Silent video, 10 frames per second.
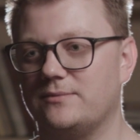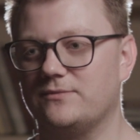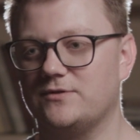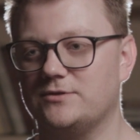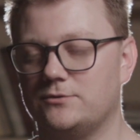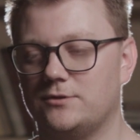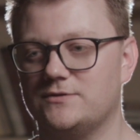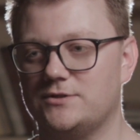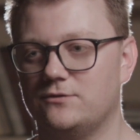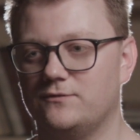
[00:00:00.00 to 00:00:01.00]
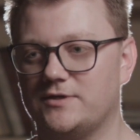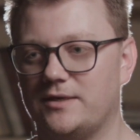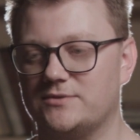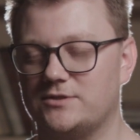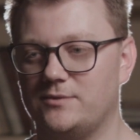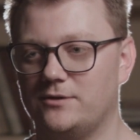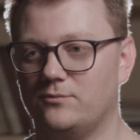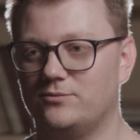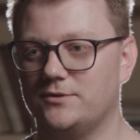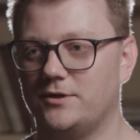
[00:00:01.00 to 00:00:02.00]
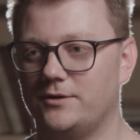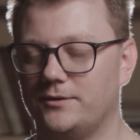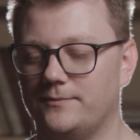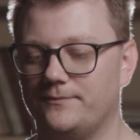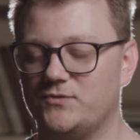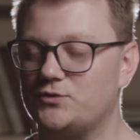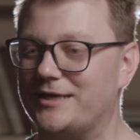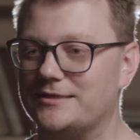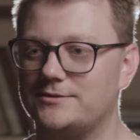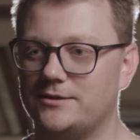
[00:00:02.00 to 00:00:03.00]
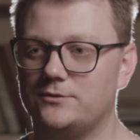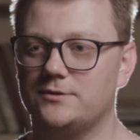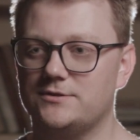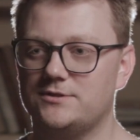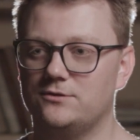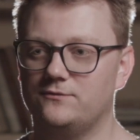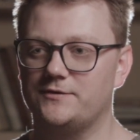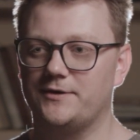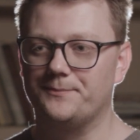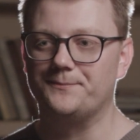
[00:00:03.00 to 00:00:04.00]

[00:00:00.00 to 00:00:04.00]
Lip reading: things you can see over time, some little trends that you can see over time.